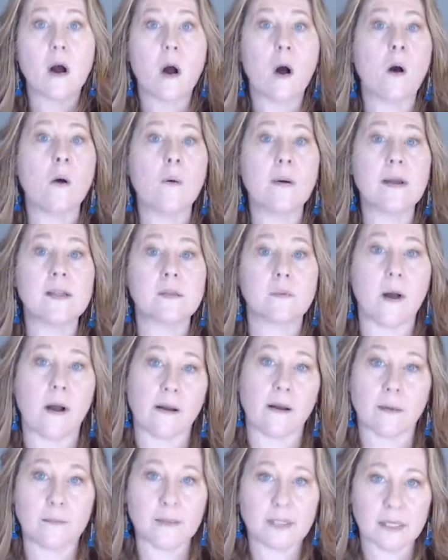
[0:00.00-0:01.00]
always
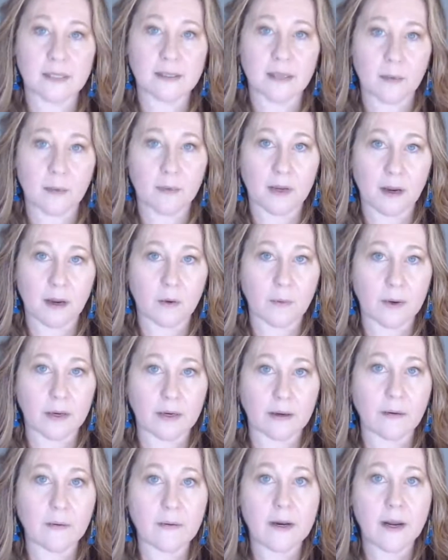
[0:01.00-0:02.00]
welcome to send me a quick
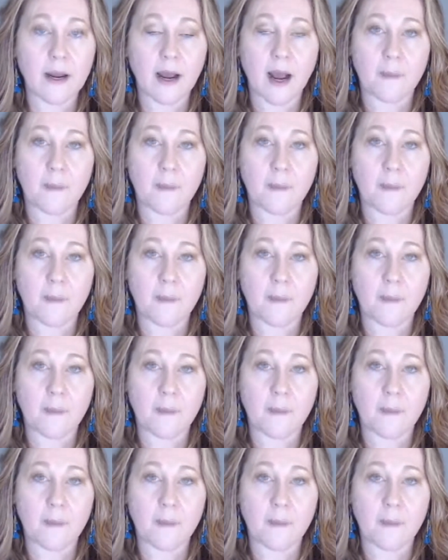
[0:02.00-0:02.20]
note.